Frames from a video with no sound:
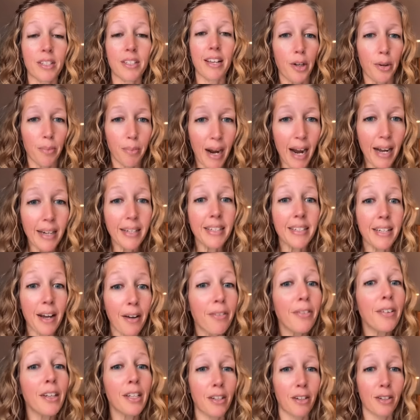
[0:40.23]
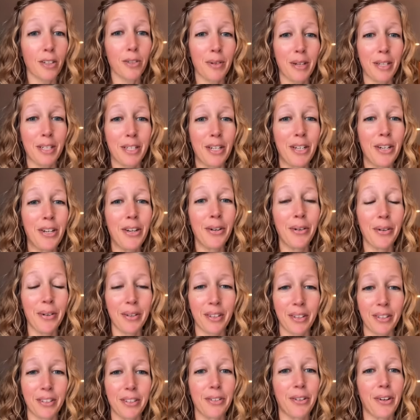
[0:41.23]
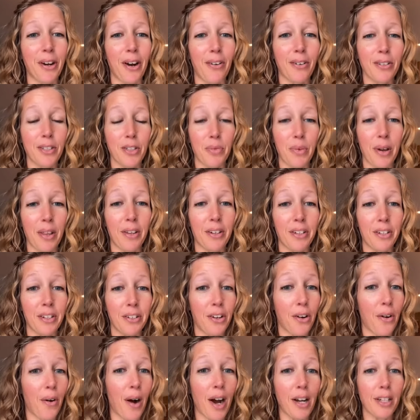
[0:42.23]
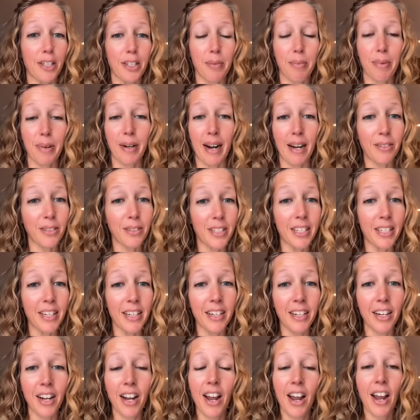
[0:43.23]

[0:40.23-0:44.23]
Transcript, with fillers: Your body definitely knows what to do with glucose, whether you know how to pronounce it